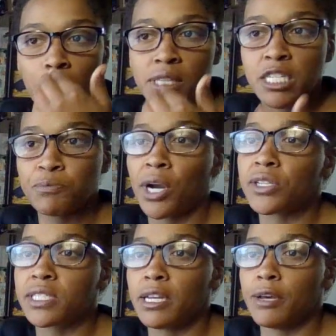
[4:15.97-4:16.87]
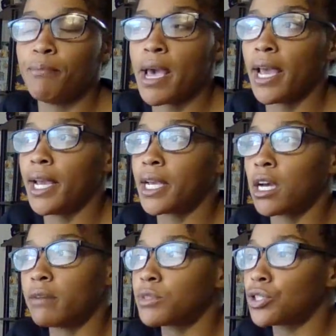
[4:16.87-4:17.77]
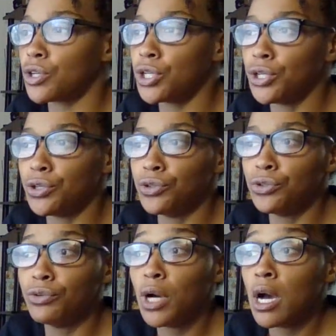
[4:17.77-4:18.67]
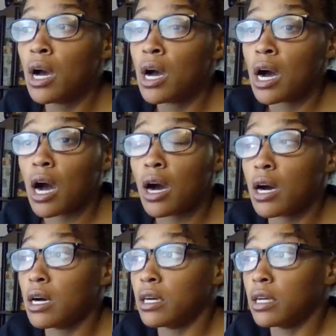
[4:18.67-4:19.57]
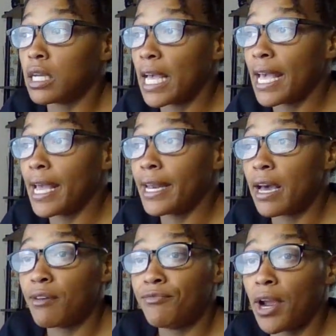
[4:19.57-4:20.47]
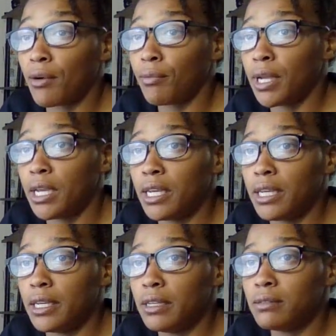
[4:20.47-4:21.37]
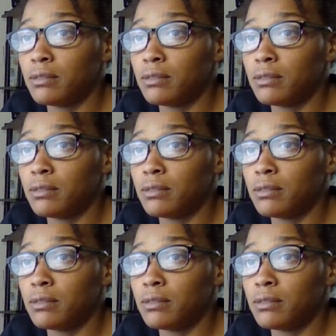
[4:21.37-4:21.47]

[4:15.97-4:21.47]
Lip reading: This person may come to you in a very,